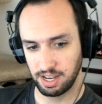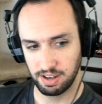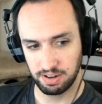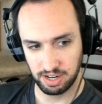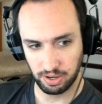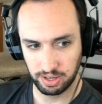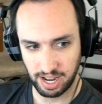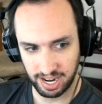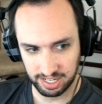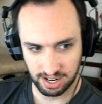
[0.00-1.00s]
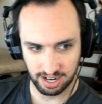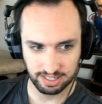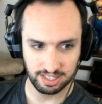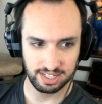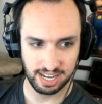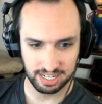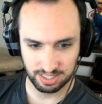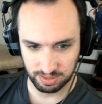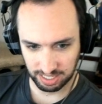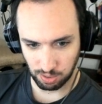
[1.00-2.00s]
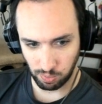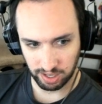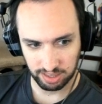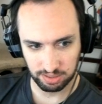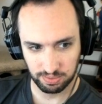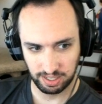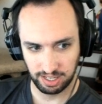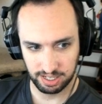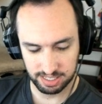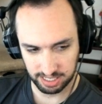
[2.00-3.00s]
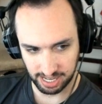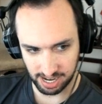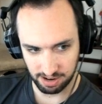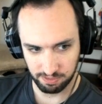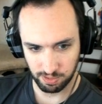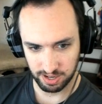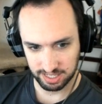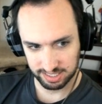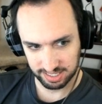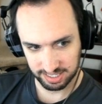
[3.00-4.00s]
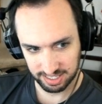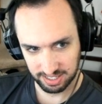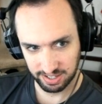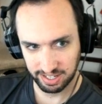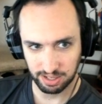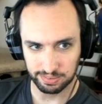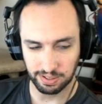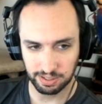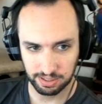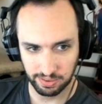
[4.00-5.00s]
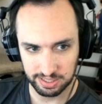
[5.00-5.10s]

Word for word: uh, or nine cards in the deck, so it's like a one in three to get a forest, like a, a green.